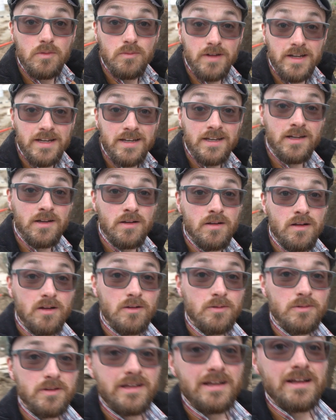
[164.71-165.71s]
right now
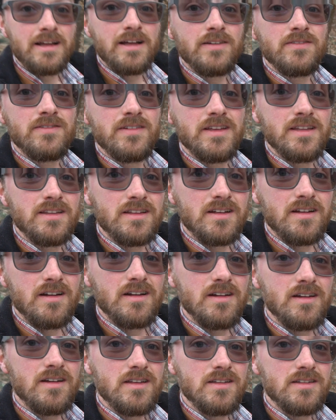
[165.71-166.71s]
all we have in the
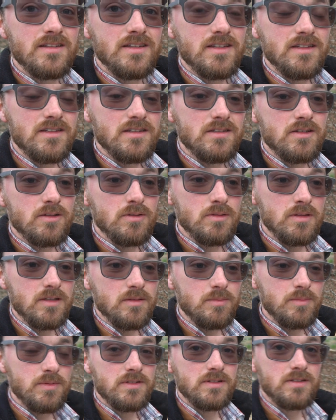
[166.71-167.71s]
garden is these
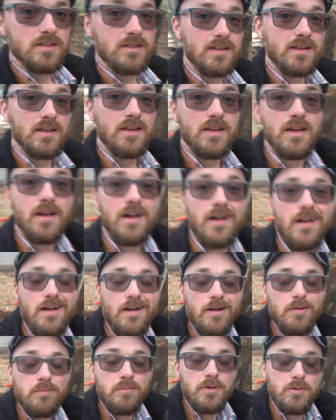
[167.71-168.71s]
tulips,
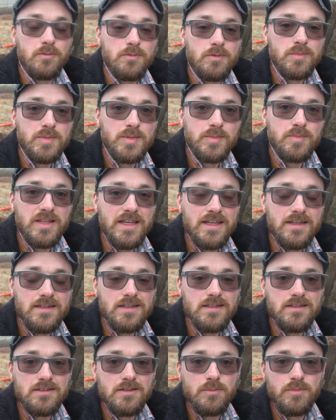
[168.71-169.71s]
but we'll be
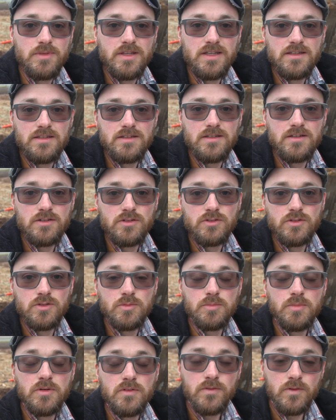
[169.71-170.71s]
planting some things here
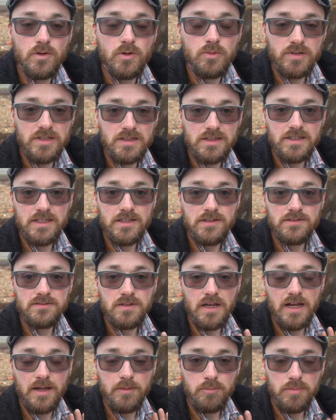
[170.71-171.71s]
soon. Before we leave,
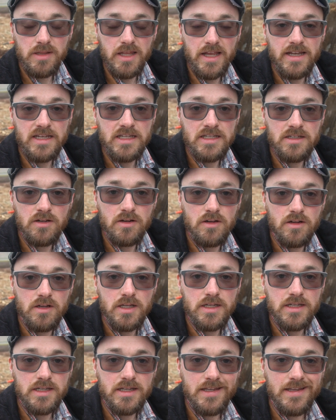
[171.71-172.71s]
I'm planning
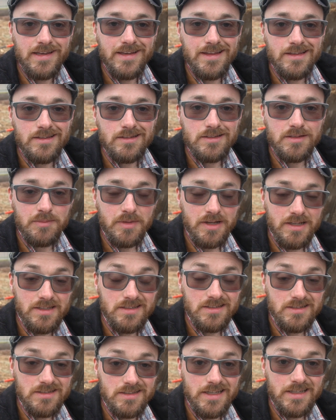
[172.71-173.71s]
on getting some
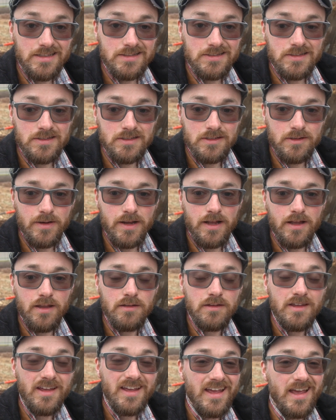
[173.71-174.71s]
onion sets in the
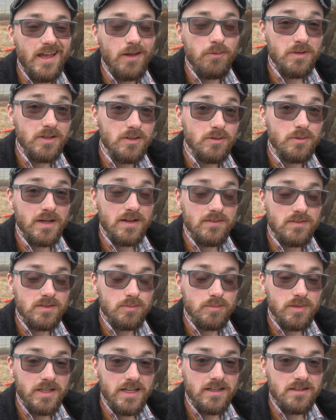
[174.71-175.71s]
ground, and we do have
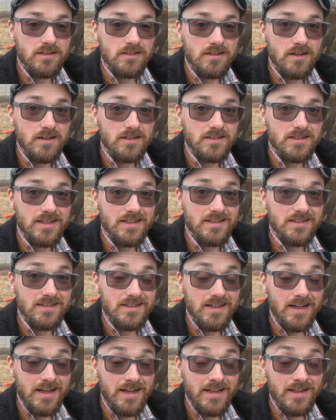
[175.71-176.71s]
some plant starts
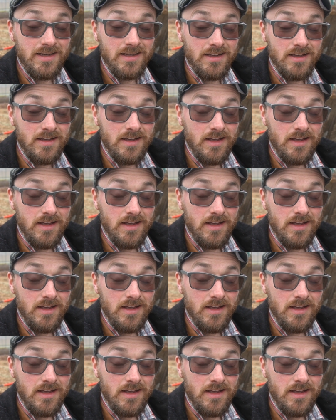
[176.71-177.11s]
inside,